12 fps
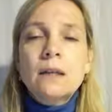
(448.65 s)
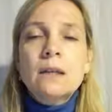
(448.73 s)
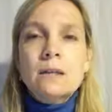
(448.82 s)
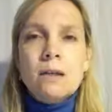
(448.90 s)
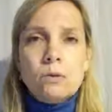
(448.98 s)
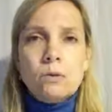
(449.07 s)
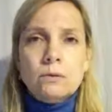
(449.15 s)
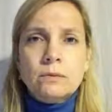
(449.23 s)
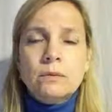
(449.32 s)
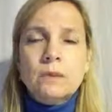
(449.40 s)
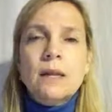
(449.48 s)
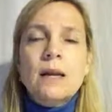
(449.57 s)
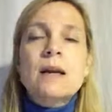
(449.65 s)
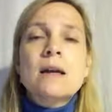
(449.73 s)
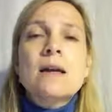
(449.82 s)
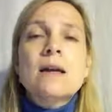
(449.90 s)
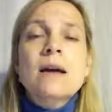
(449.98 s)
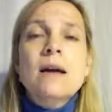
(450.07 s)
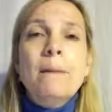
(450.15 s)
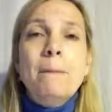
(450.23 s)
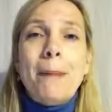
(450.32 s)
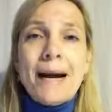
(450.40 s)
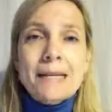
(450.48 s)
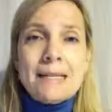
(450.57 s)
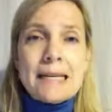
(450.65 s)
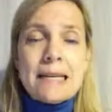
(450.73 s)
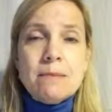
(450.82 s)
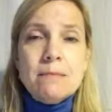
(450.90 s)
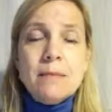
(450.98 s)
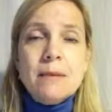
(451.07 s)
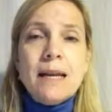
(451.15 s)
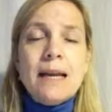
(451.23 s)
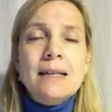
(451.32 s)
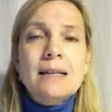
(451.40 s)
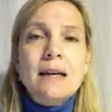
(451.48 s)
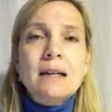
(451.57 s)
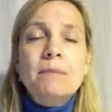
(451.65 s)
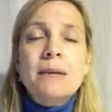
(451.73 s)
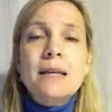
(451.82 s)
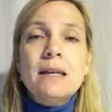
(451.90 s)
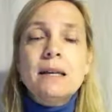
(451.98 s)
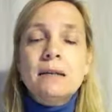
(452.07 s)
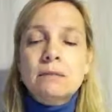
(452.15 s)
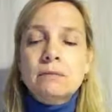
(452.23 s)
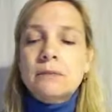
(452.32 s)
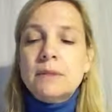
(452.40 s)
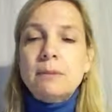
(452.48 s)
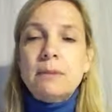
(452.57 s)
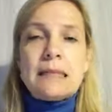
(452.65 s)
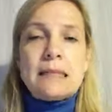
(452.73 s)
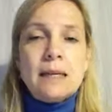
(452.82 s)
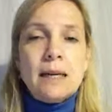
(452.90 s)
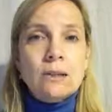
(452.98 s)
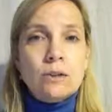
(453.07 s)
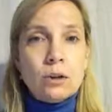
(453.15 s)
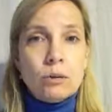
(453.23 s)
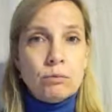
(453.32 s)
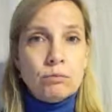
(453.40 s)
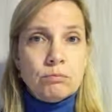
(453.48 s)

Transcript: So my team is going to be split in two.